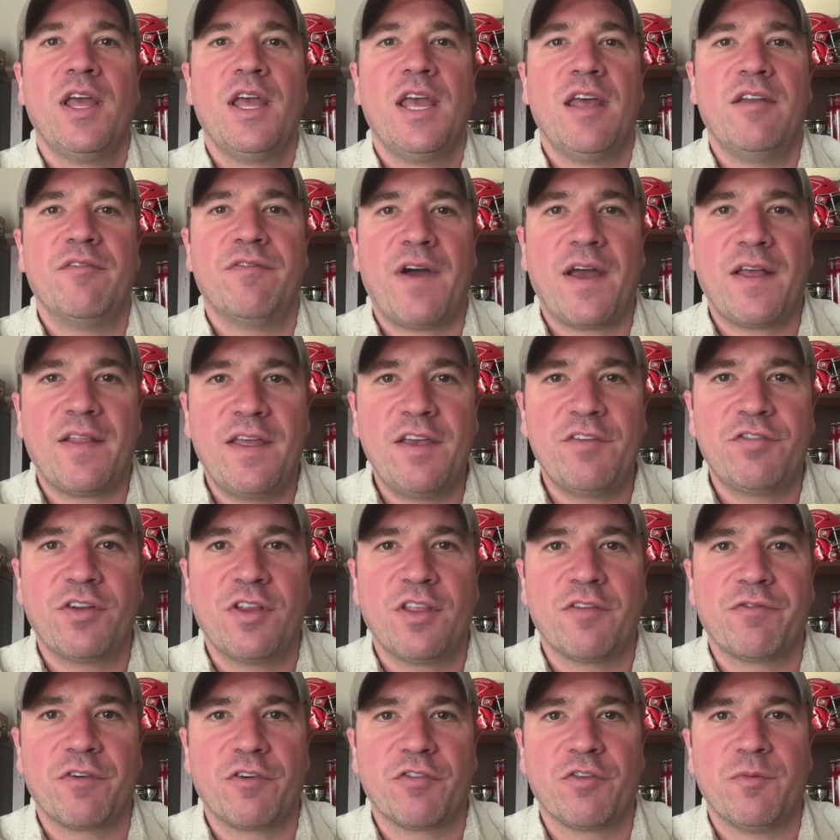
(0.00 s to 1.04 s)
in violation of
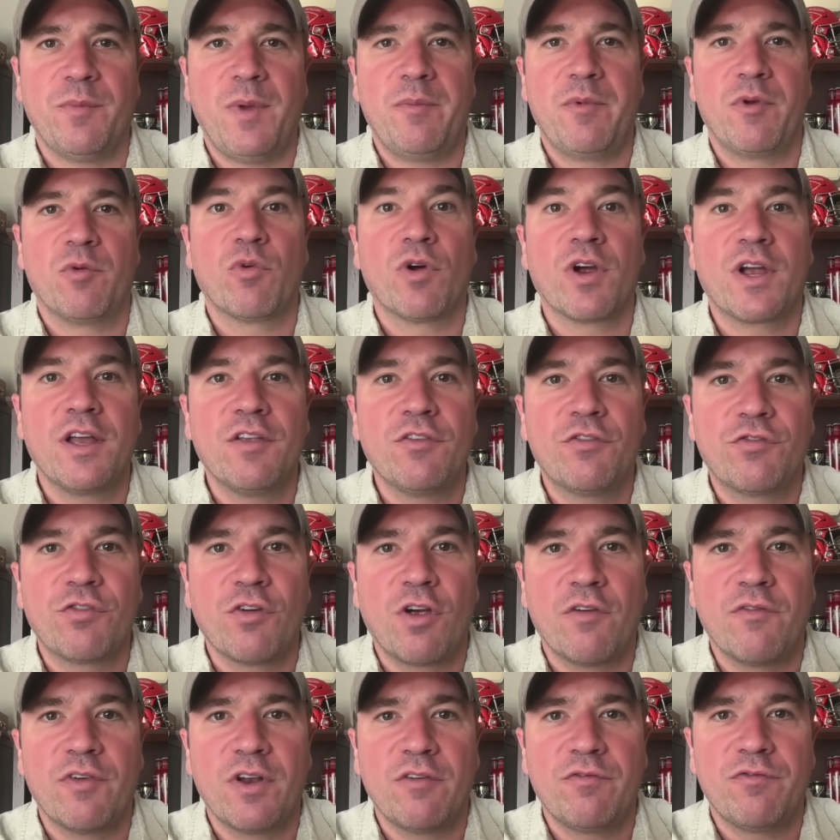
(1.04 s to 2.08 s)
the First Amendment were
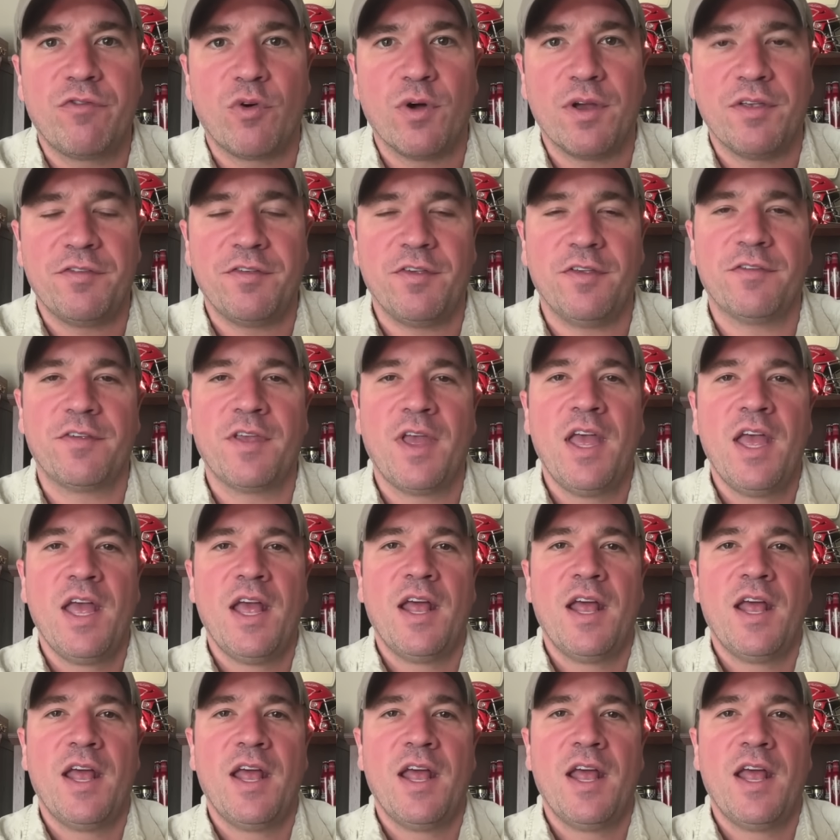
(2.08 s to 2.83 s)
conservative voices.